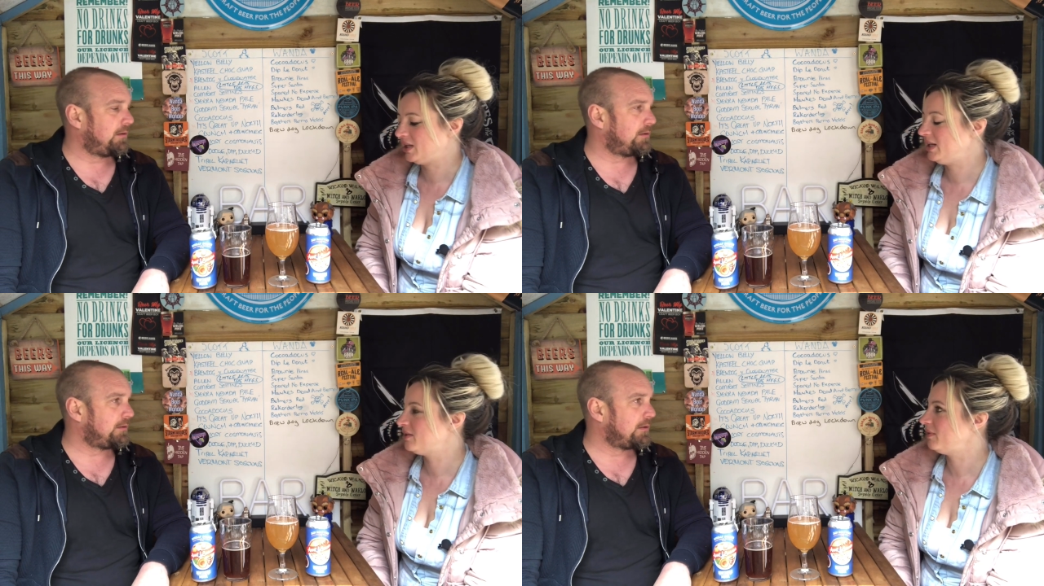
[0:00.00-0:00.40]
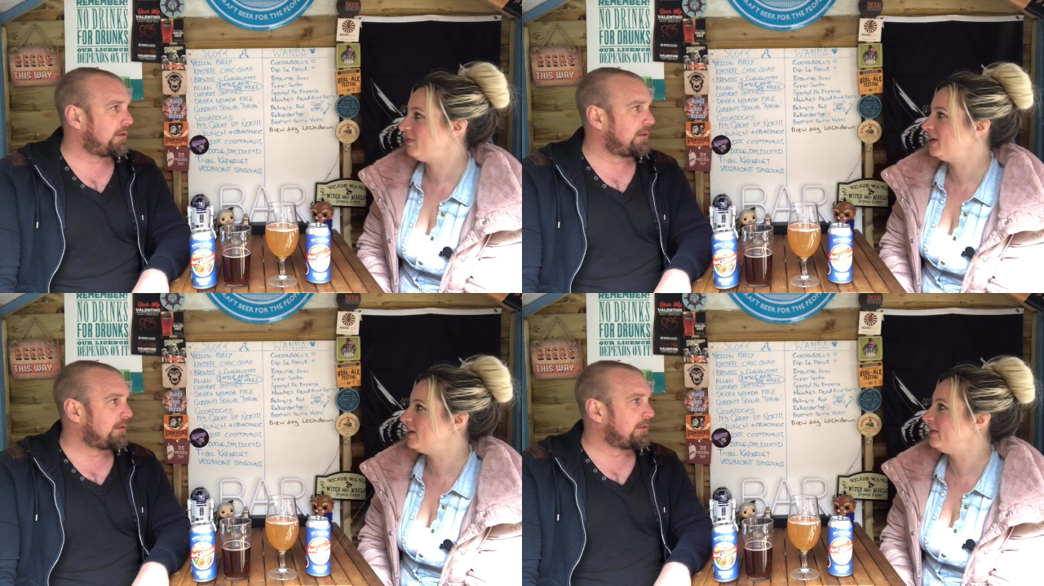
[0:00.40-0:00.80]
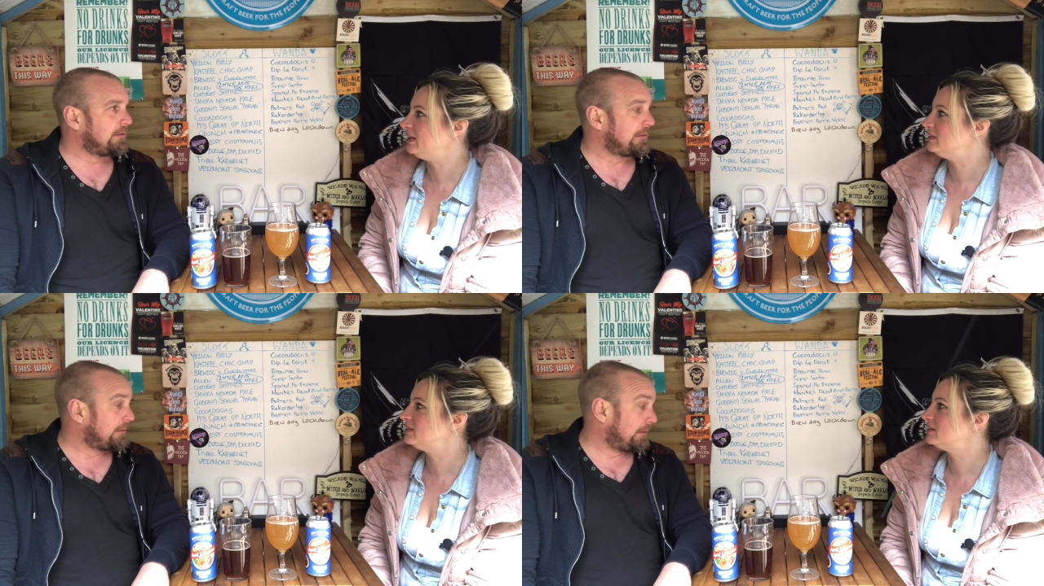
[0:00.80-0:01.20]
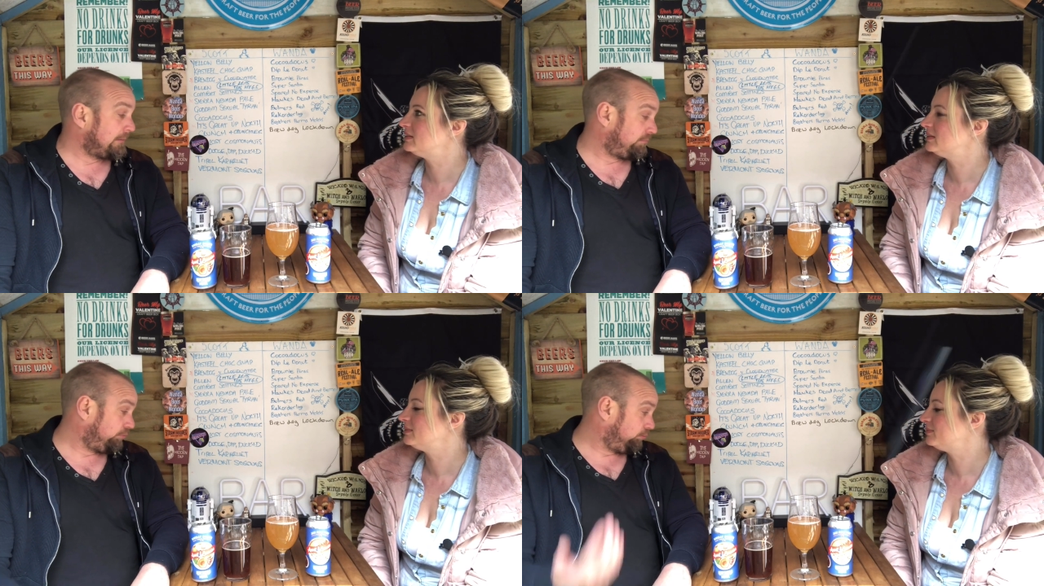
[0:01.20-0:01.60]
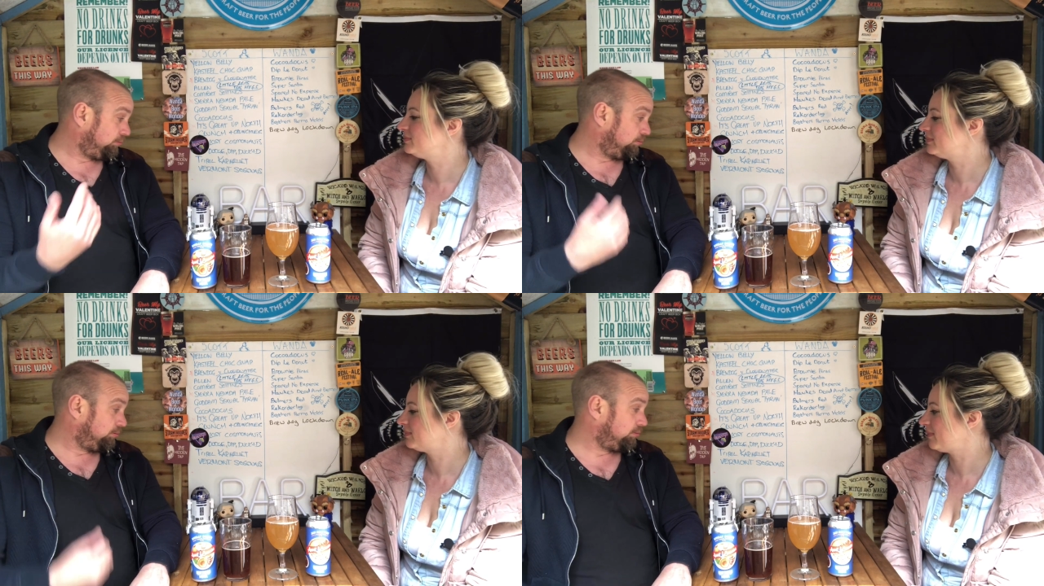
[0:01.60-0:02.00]
Speaker 1: It's very nice.
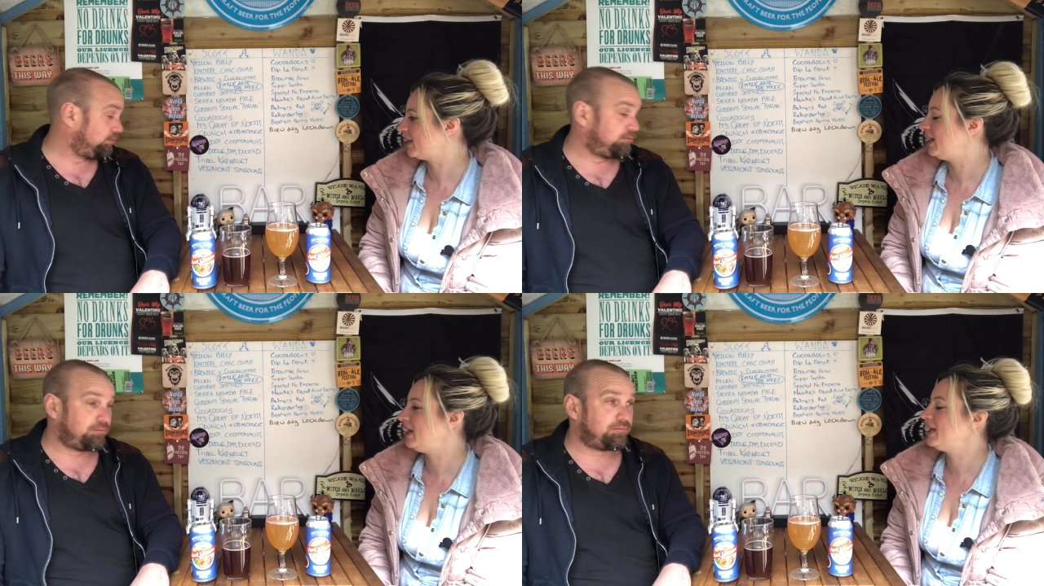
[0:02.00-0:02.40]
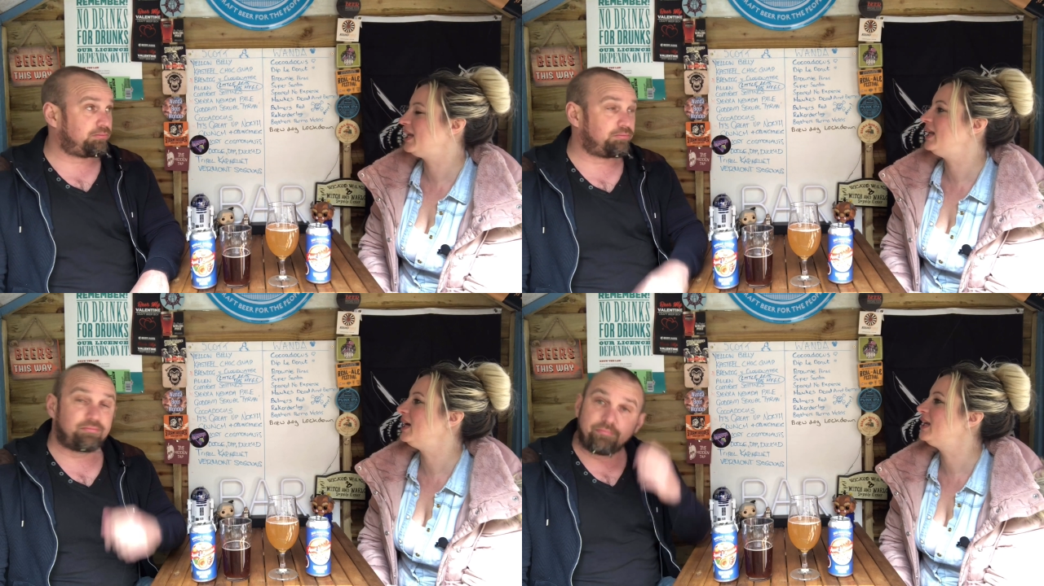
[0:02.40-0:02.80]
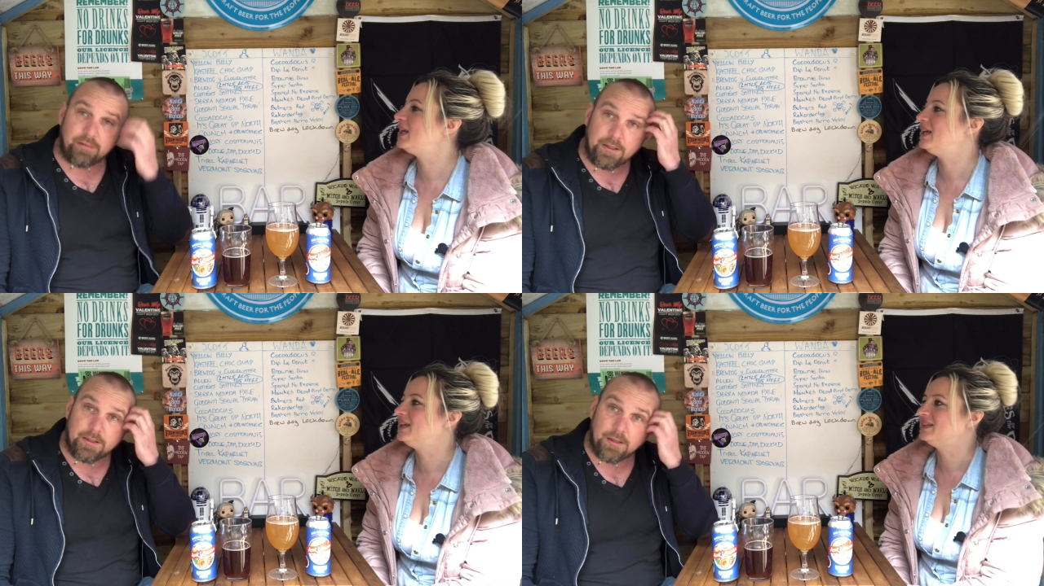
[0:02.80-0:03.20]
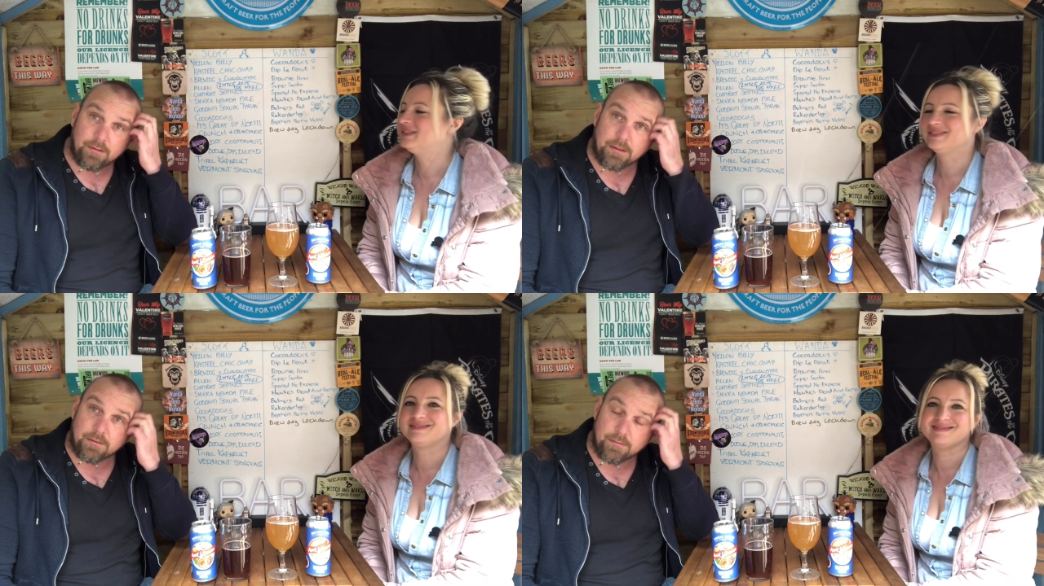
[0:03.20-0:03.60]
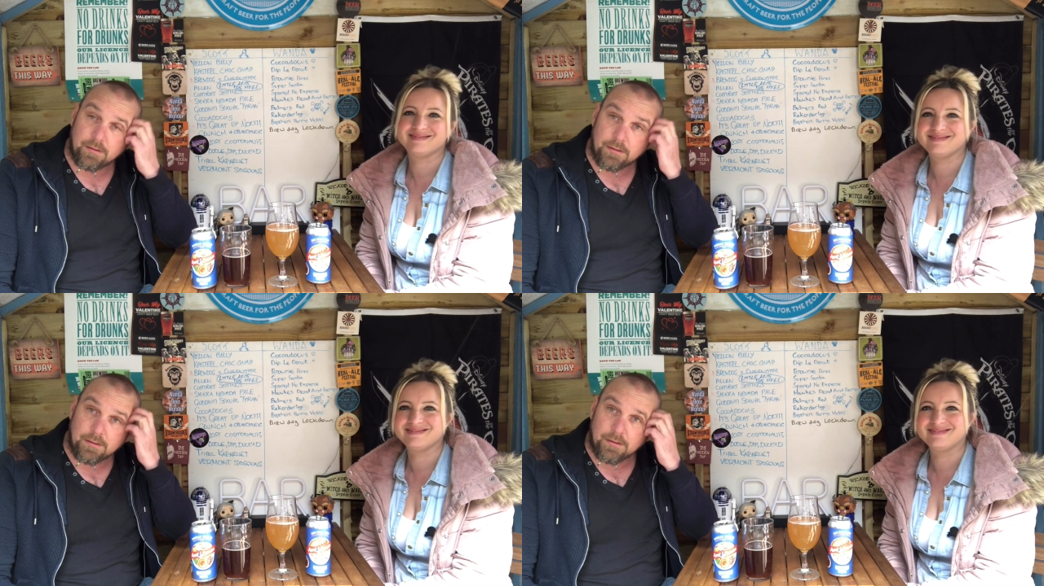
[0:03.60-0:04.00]
I like you, like there you. There
Speaker 2: you go then.
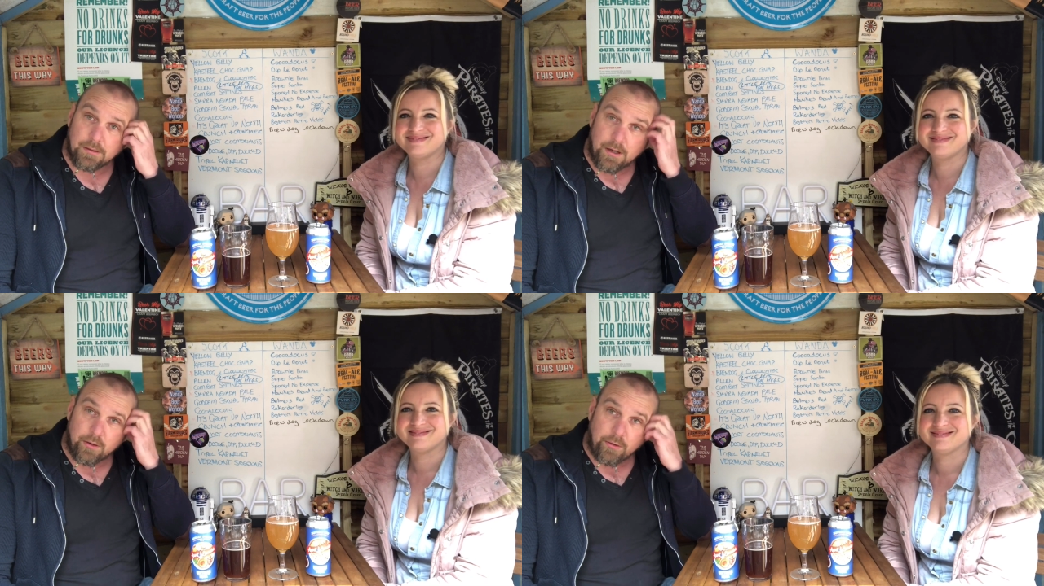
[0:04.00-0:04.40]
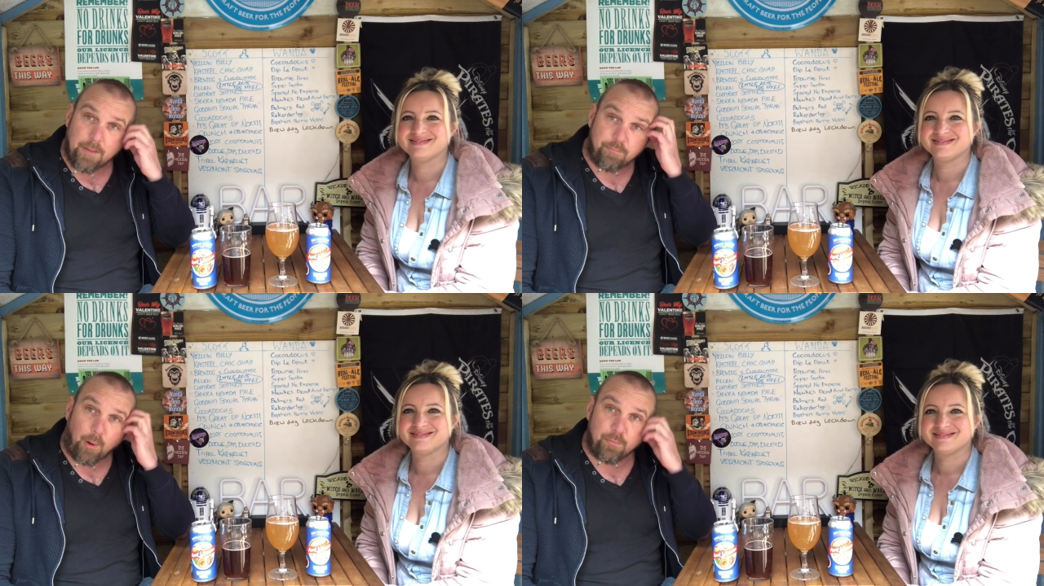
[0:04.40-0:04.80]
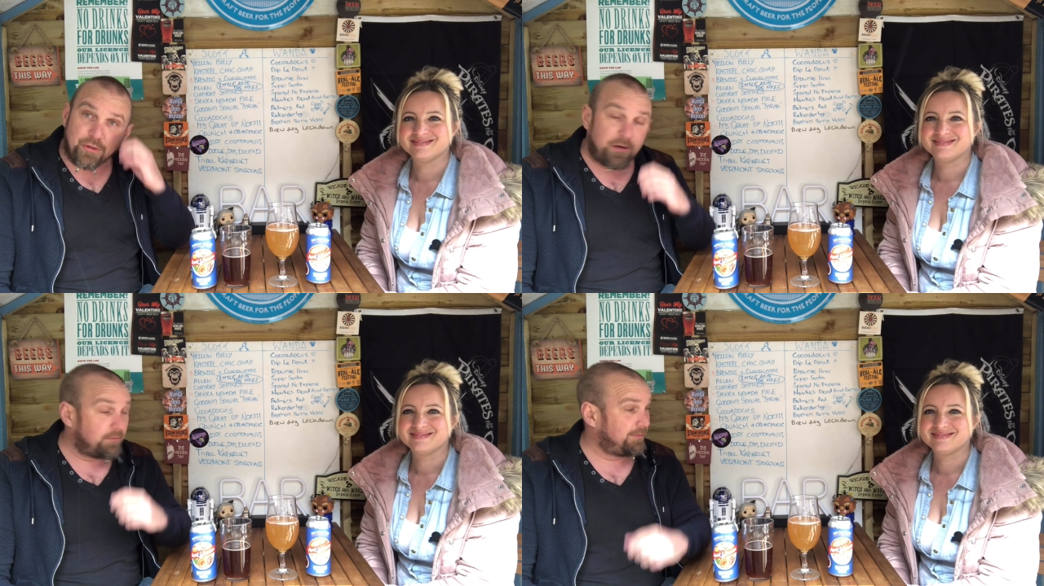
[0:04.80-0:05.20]
Mm-hmm. Hold on, that bombshell.